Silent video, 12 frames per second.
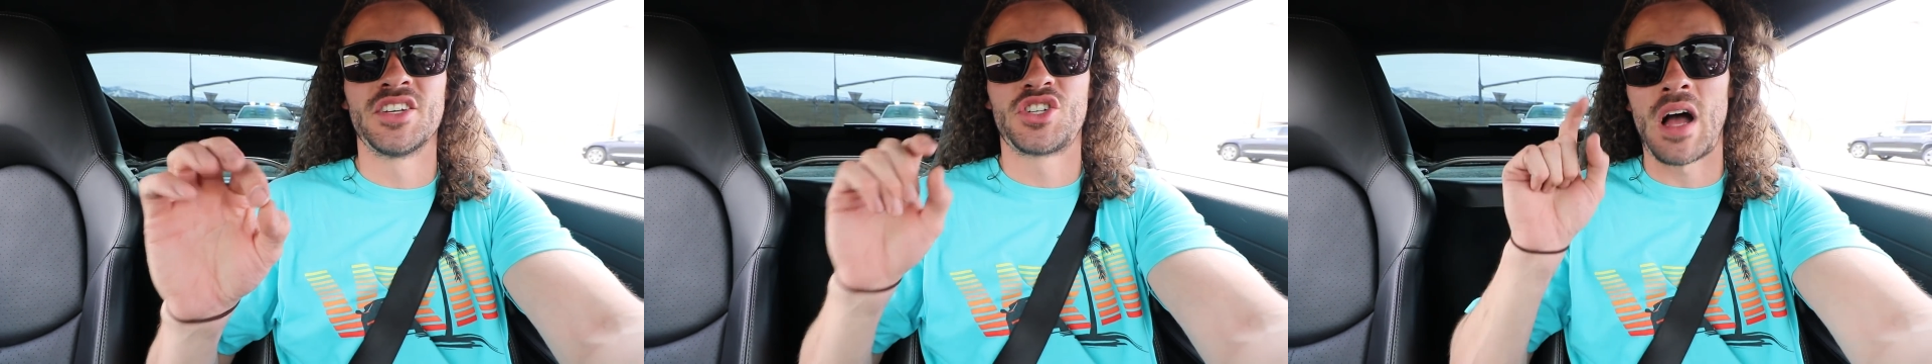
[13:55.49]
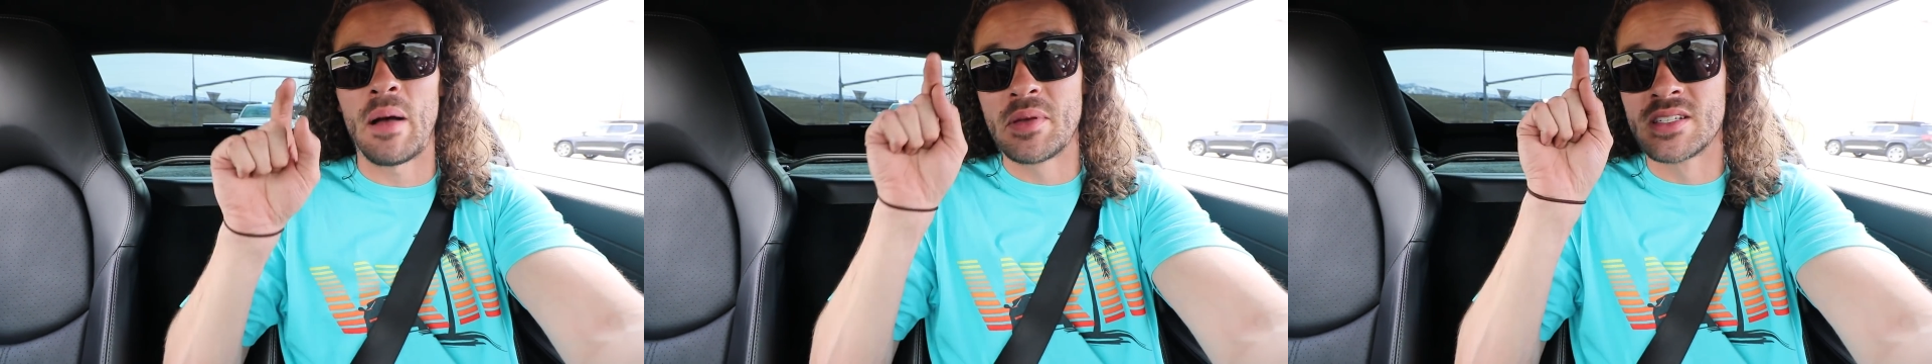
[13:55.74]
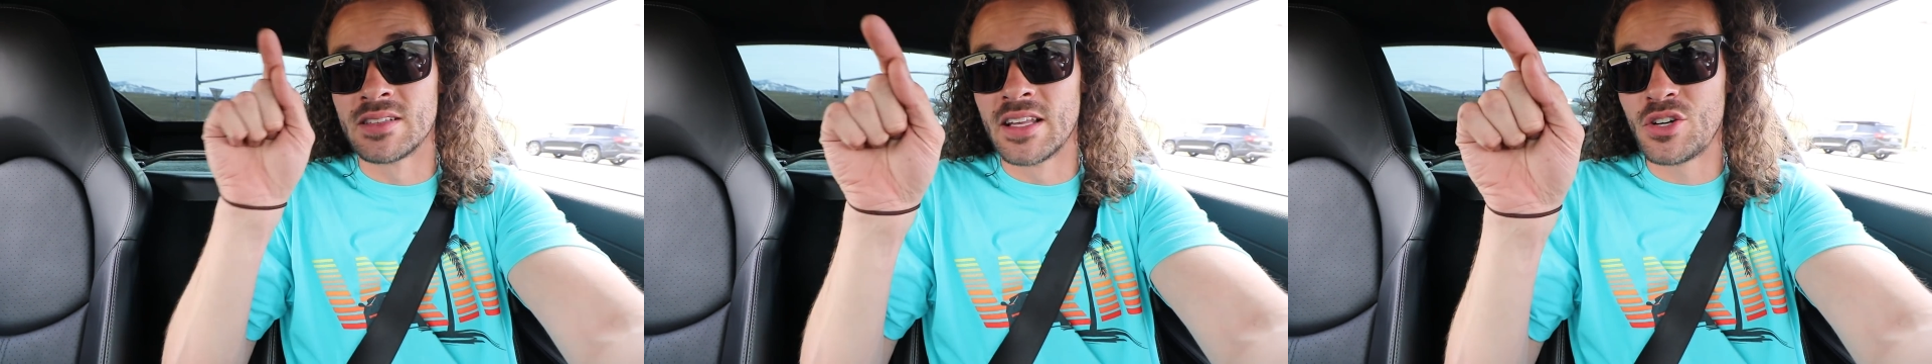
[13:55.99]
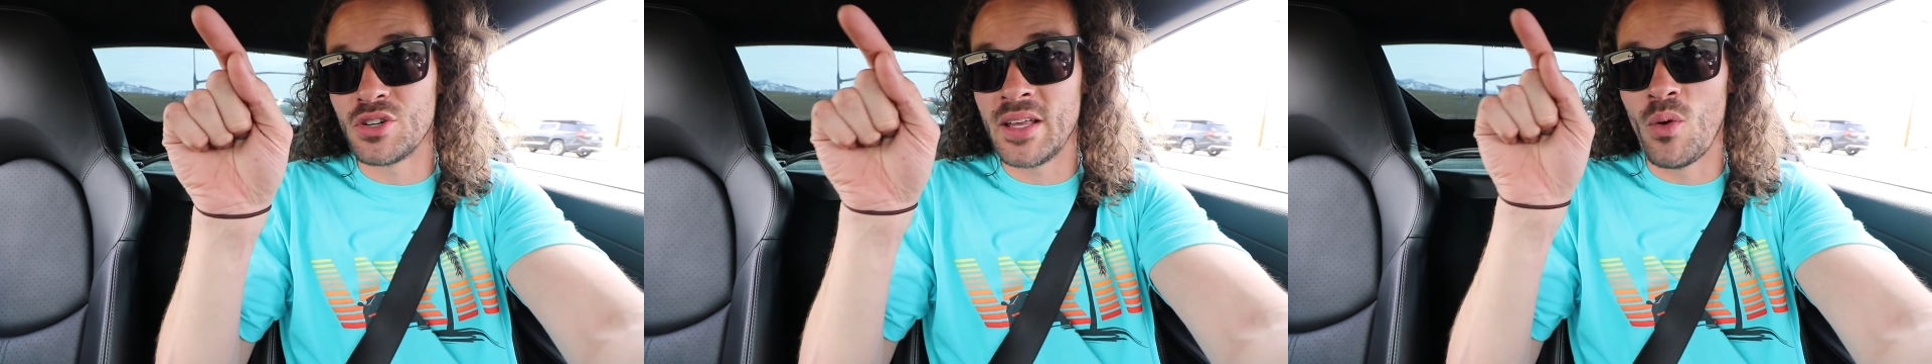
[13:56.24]
The shop is
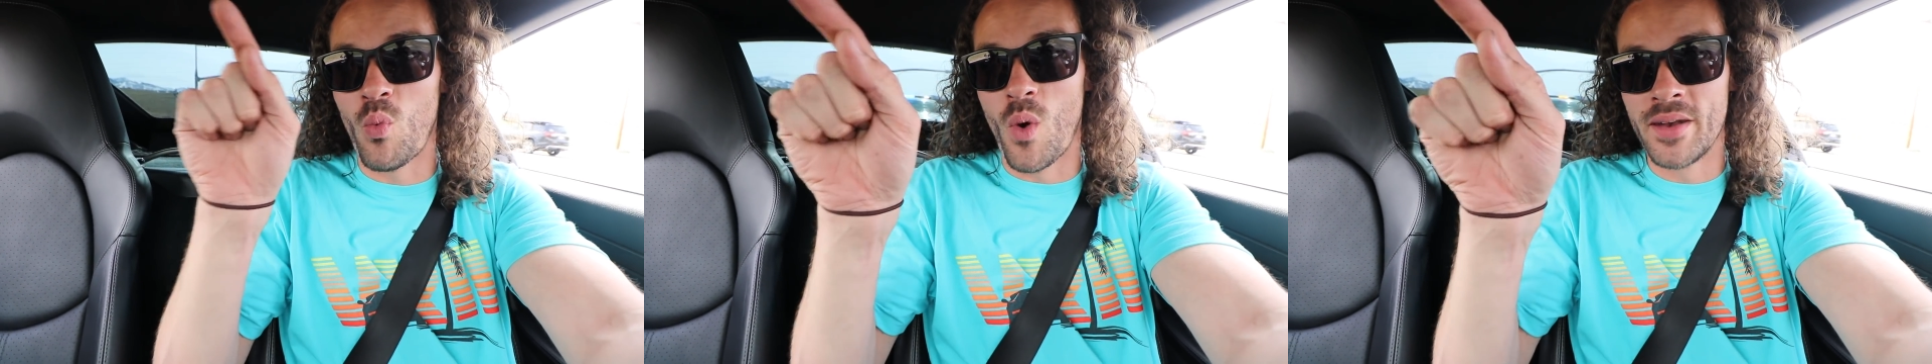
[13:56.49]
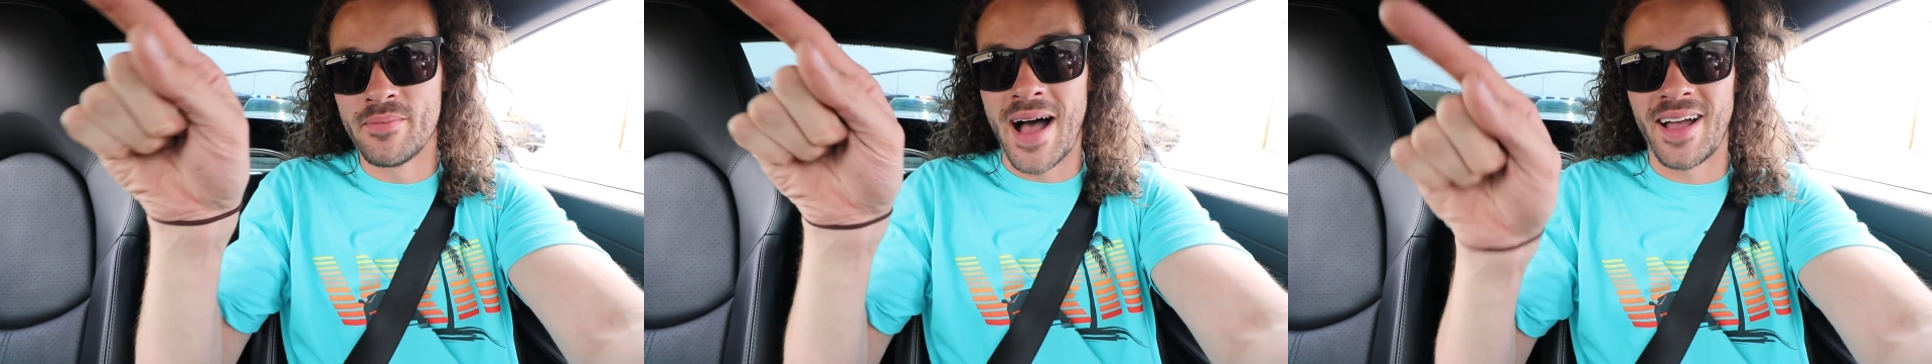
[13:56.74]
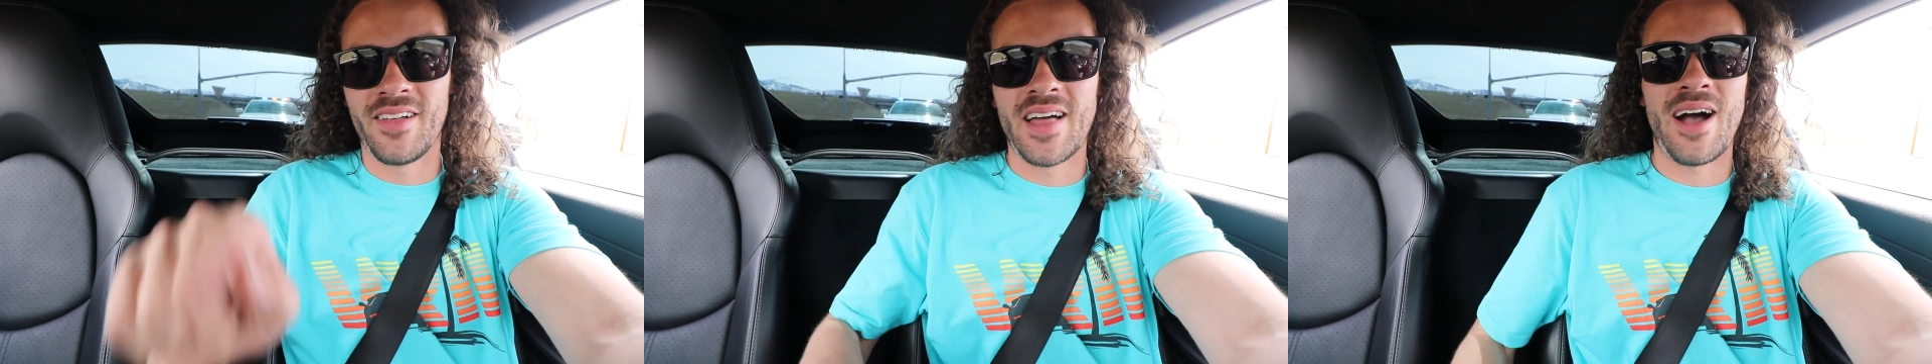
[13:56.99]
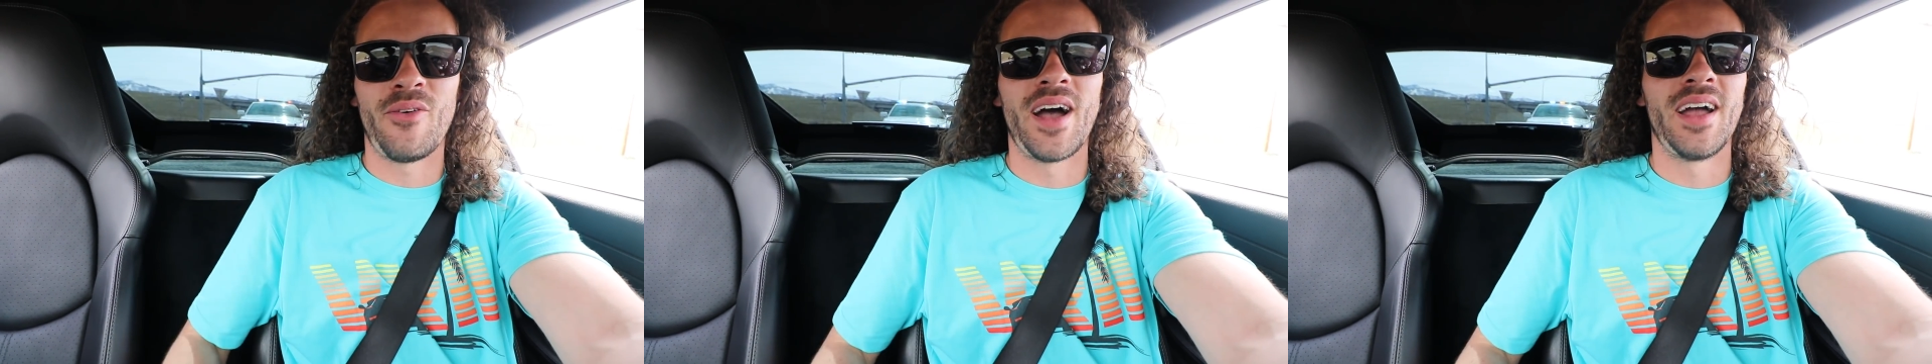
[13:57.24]
literally 1 mile
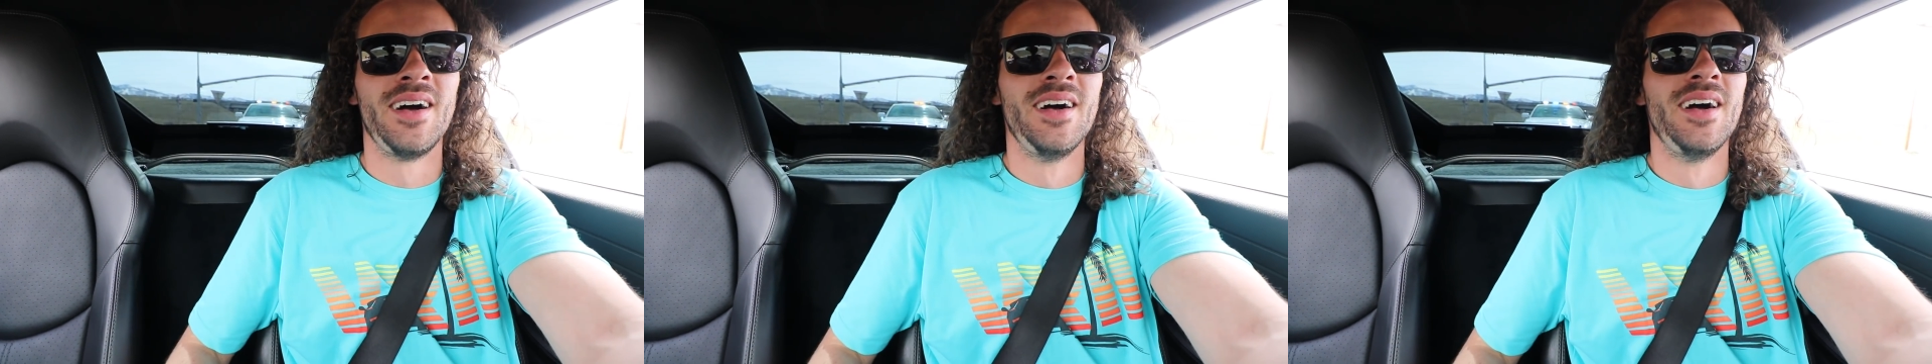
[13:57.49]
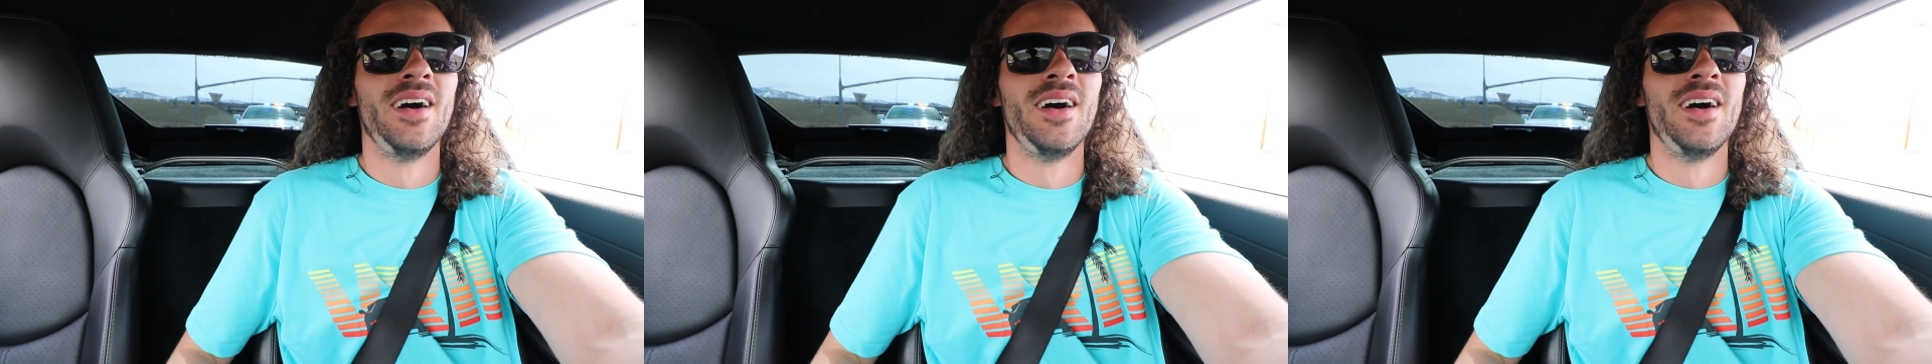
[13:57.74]
that way.